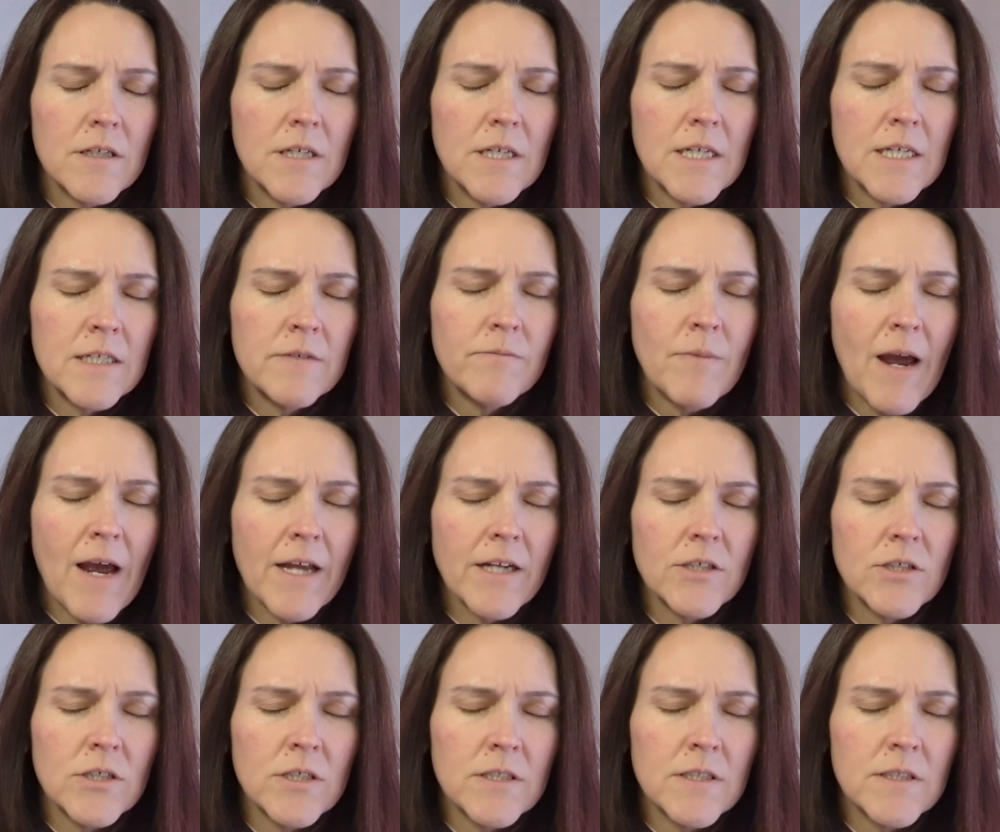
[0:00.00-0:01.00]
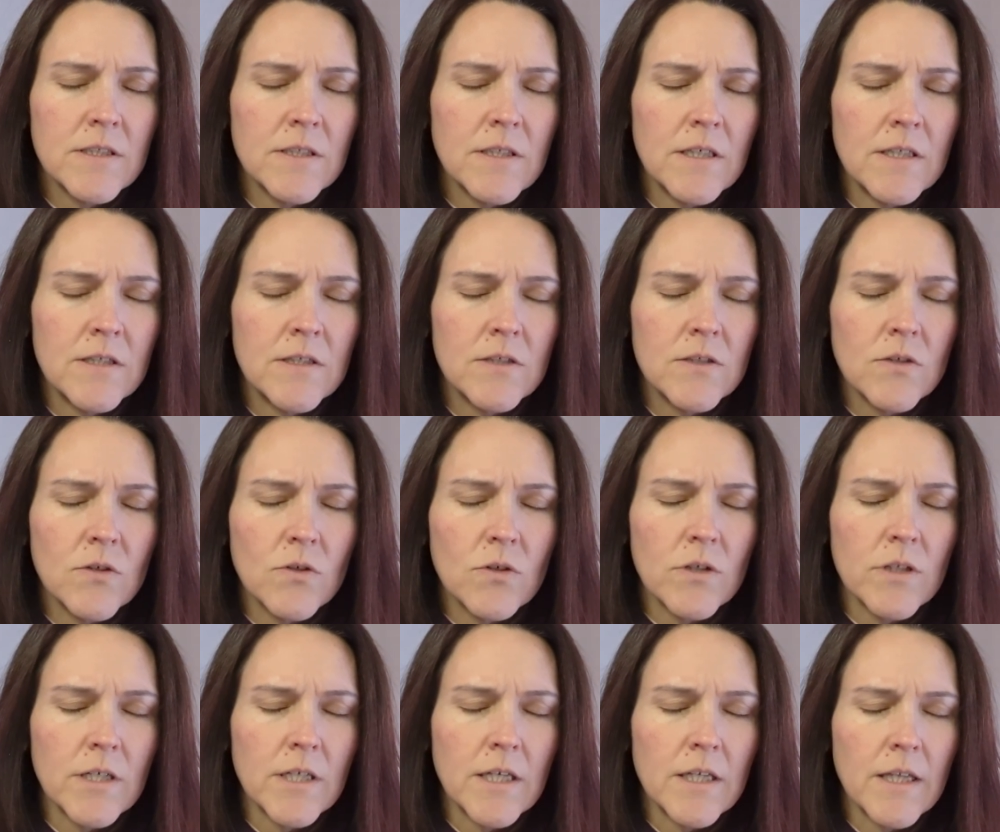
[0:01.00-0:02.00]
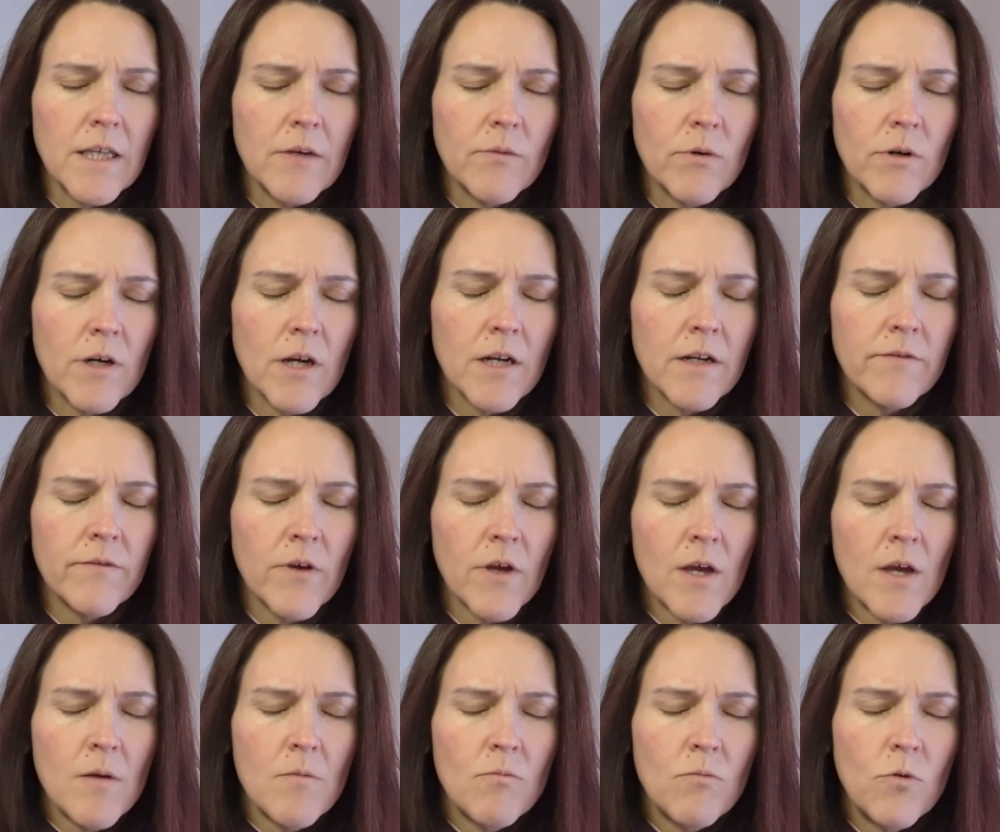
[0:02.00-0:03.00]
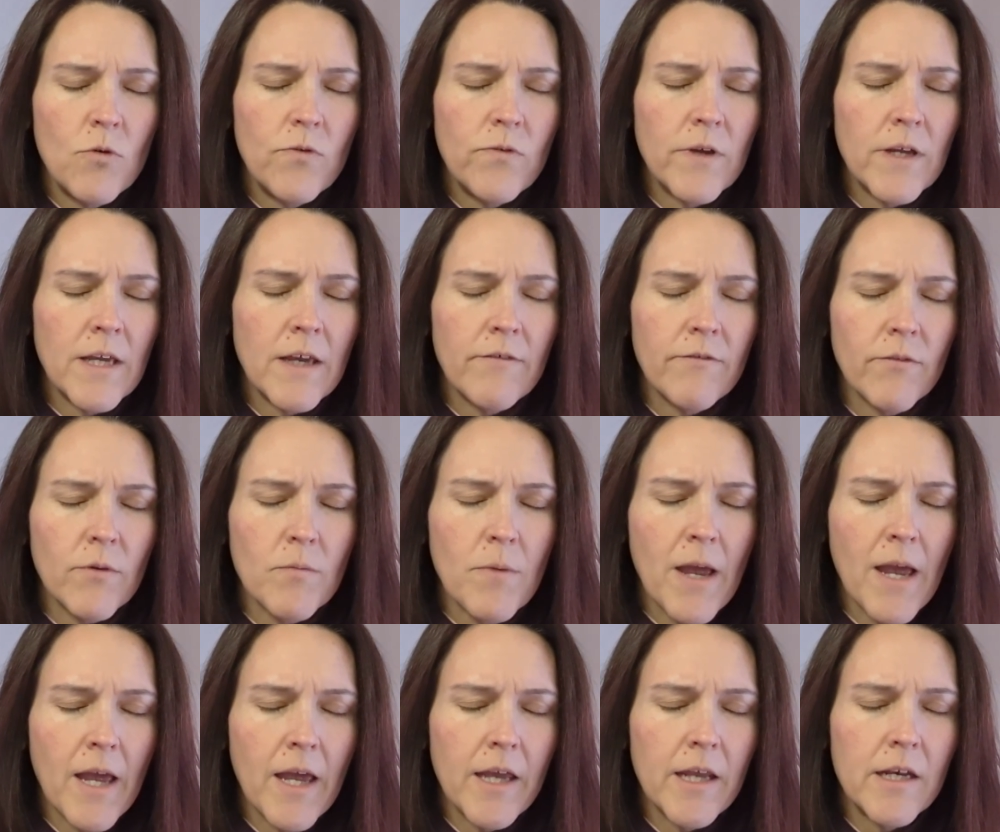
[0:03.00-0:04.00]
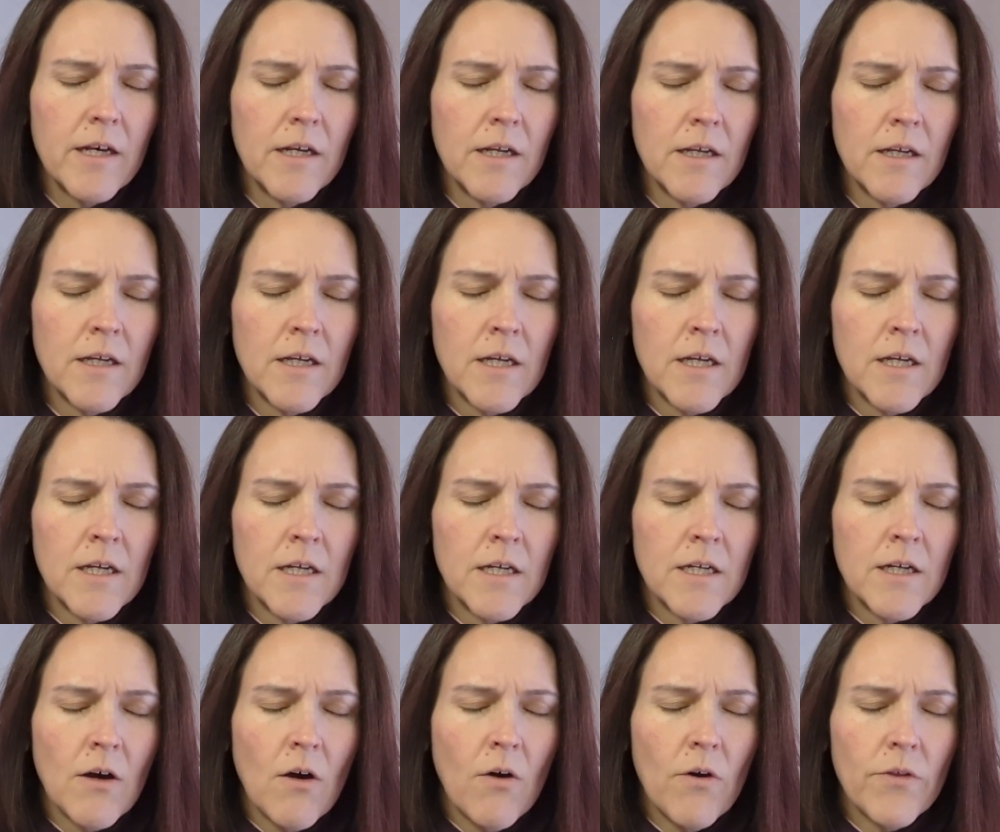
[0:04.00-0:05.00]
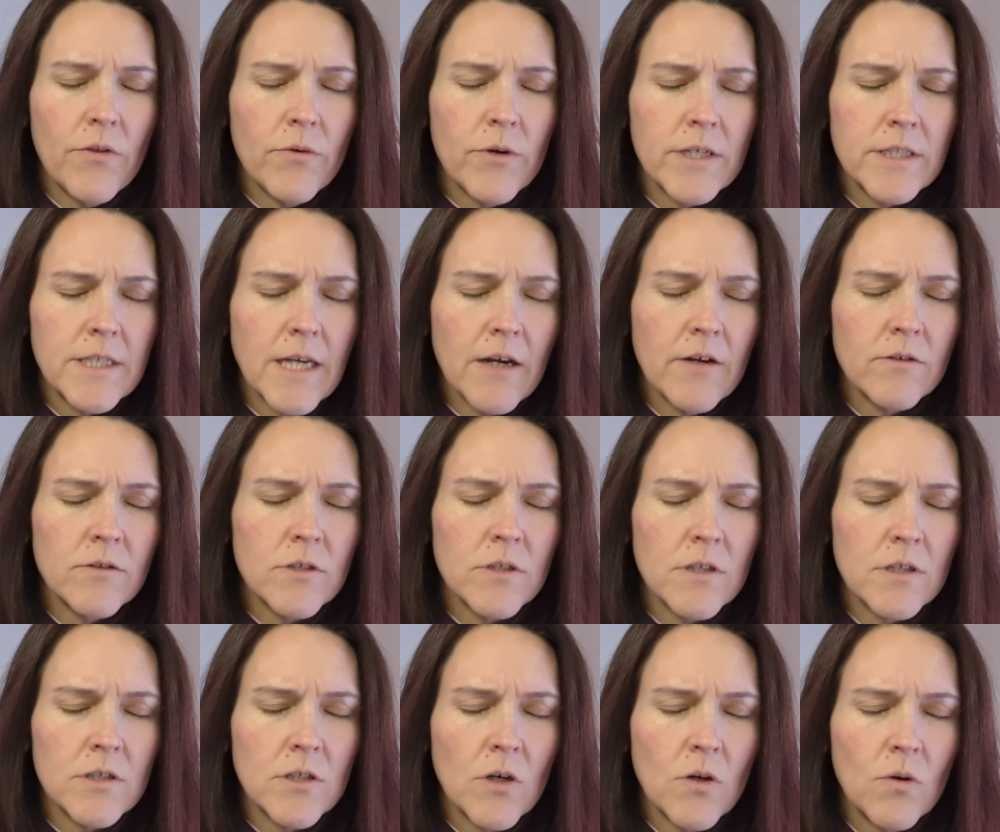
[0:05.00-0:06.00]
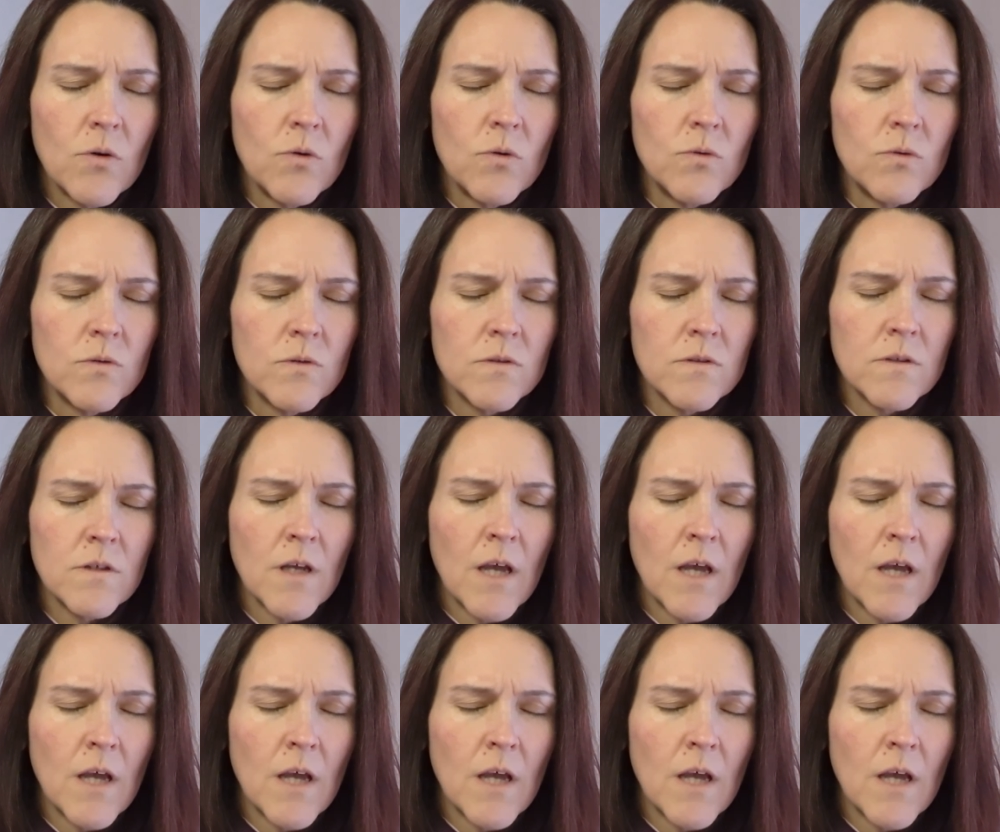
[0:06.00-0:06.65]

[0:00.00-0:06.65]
imagine encircling it like we're kind of moving it from head all the way down to the toes.